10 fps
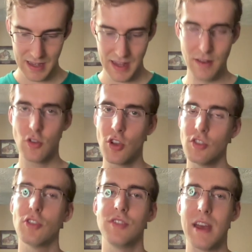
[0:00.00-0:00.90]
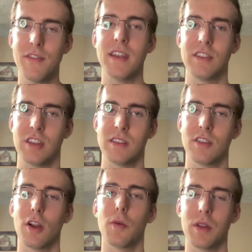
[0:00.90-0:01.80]
and th those definitions
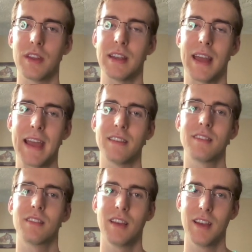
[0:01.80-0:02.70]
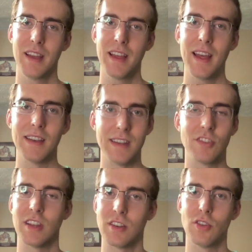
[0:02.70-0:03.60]
are a really nice
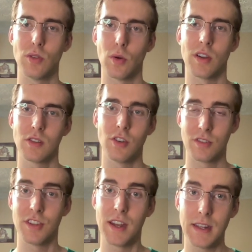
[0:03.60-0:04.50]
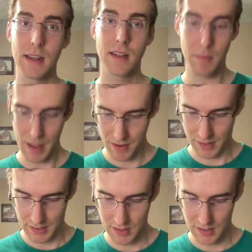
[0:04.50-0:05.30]
addition to your your studying, in my opinion.